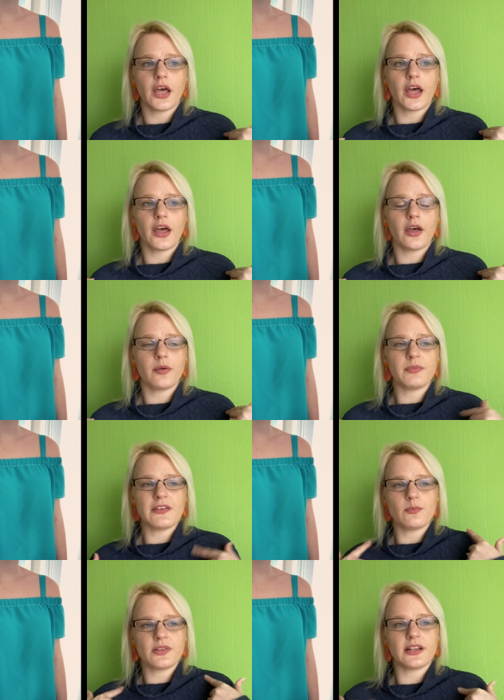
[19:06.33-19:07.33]
um,
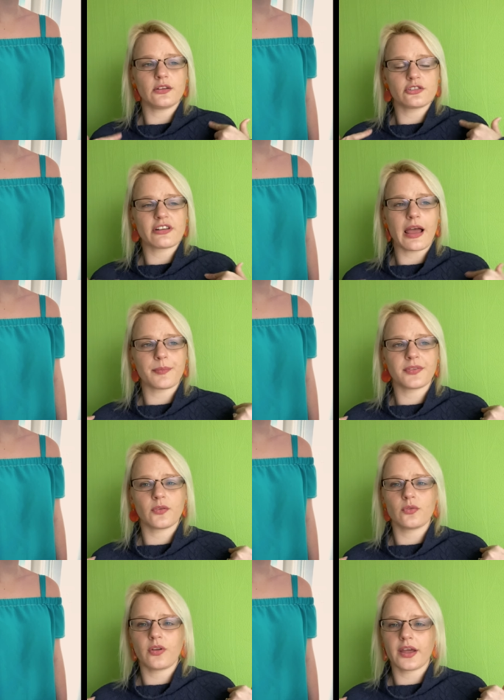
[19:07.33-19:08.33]
even with little straps,
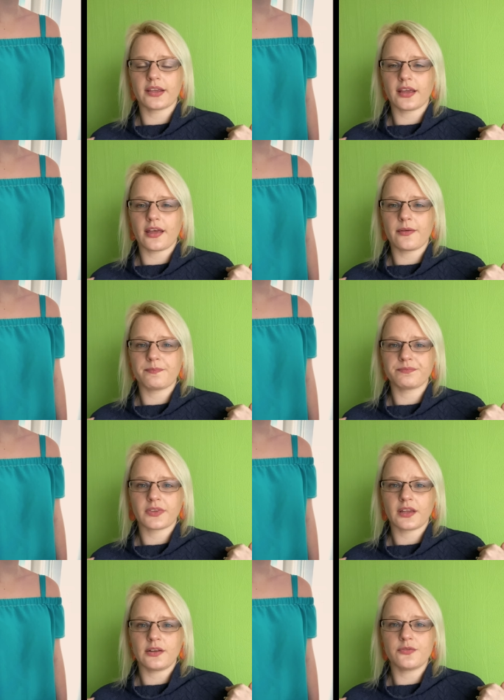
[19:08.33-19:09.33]
sort of like um,
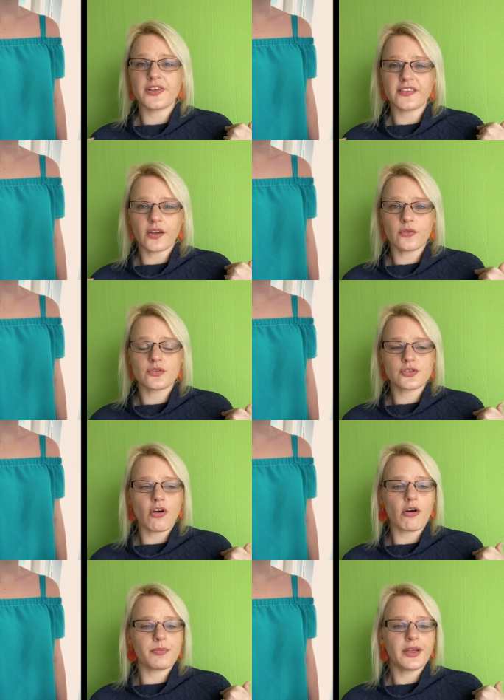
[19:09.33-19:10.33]
little viscose
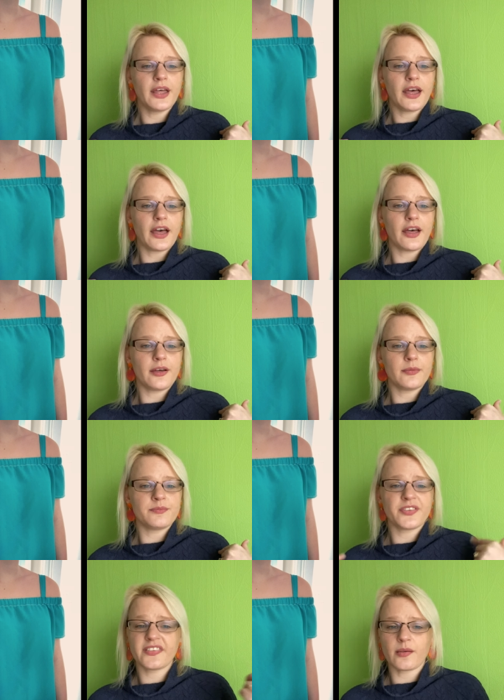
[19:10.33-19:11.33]
top. Um,
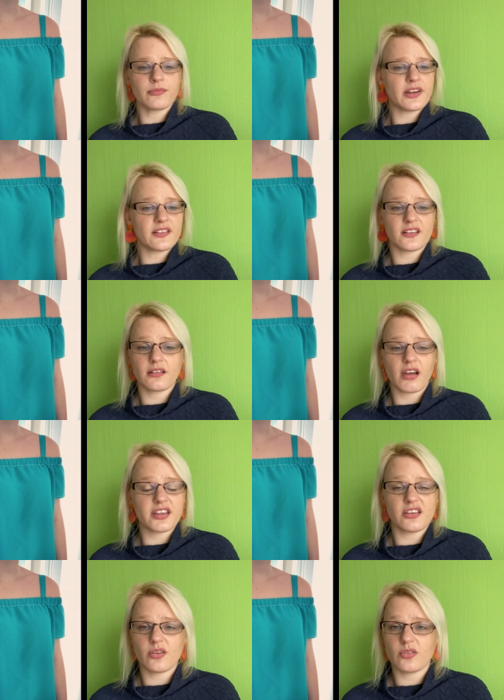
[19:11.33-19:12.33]
for some reason, I
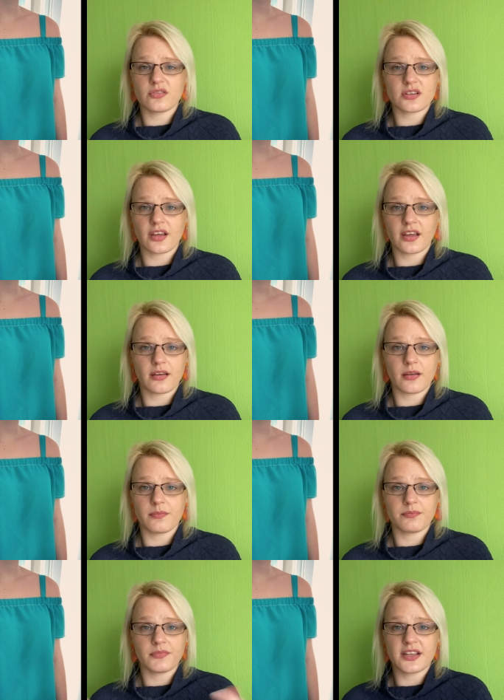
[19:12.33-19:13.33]
used
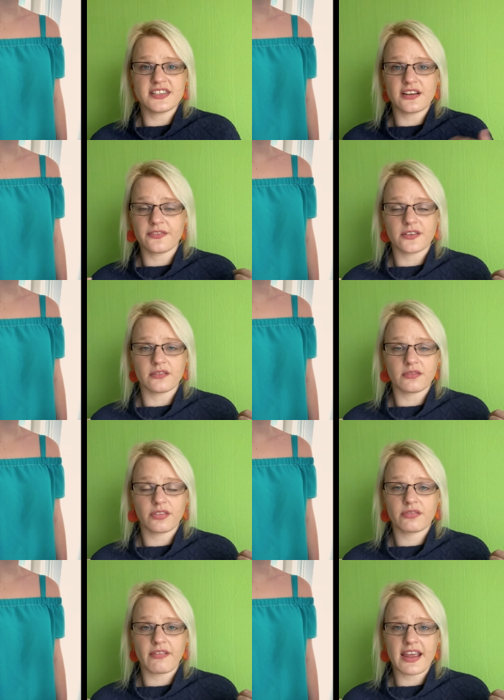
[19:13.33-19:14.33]
um, a different
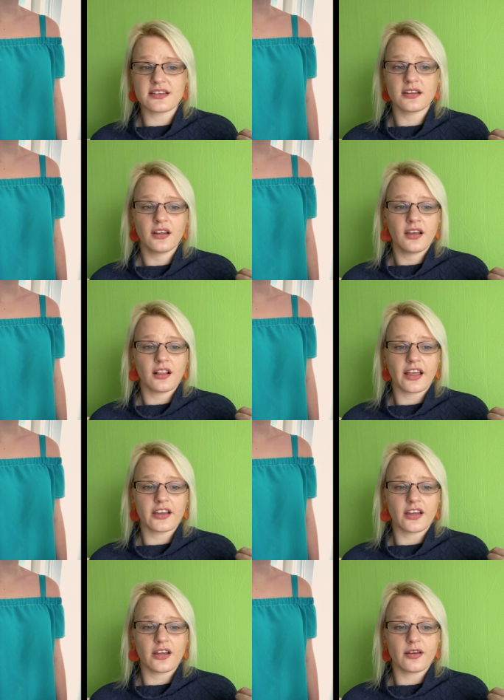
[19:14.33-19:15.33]
thread, like
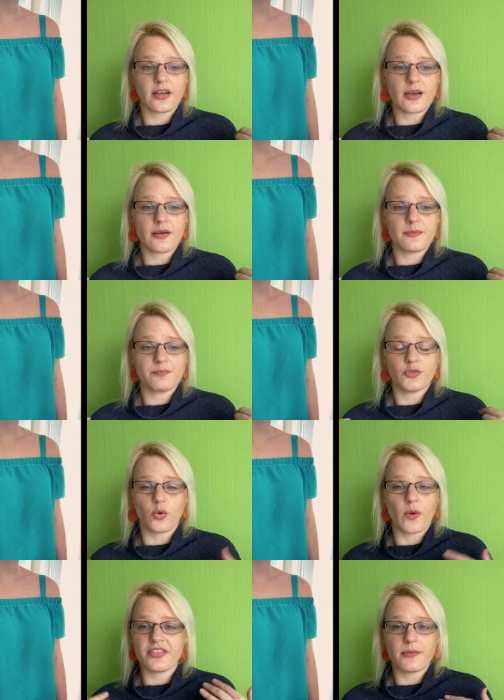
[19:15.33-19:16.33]
a, a,
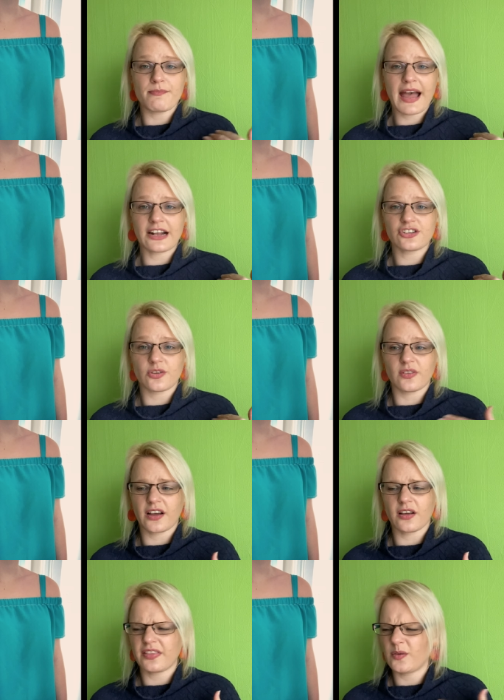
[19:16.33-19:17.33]
not one that matched. So it's
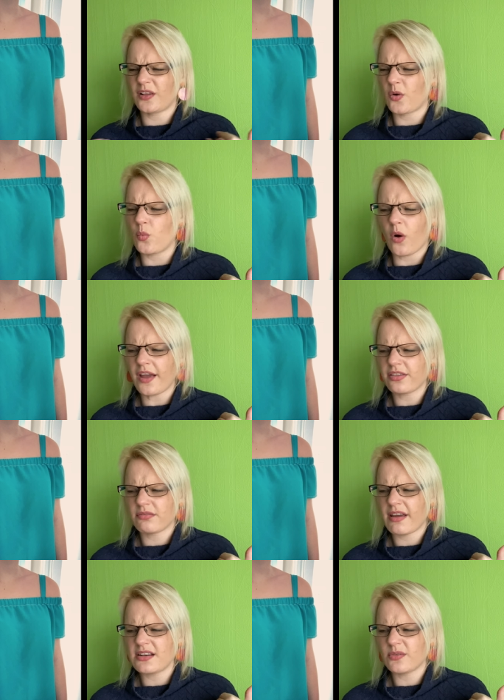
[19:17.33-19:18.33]
like I think it's like a white
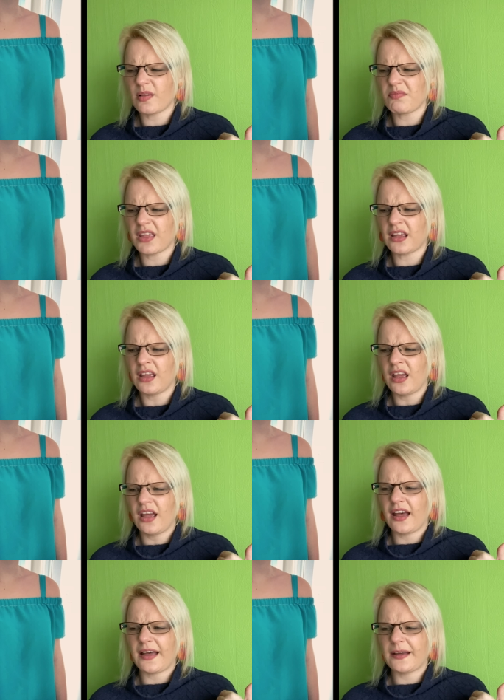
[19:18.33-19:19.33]
thread or something.
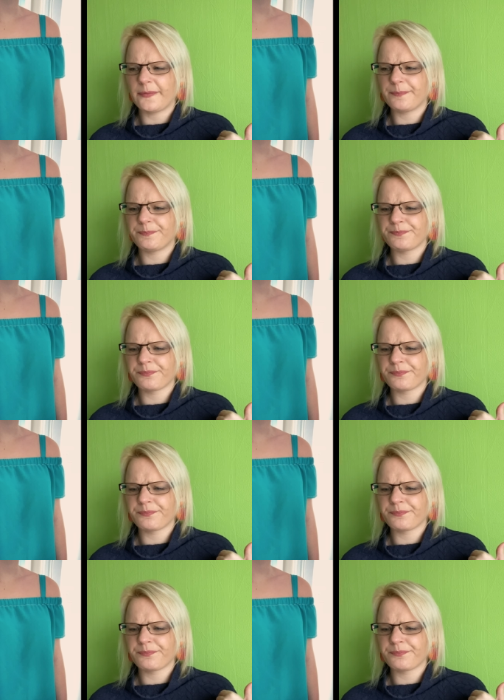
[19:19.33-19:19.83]
Um,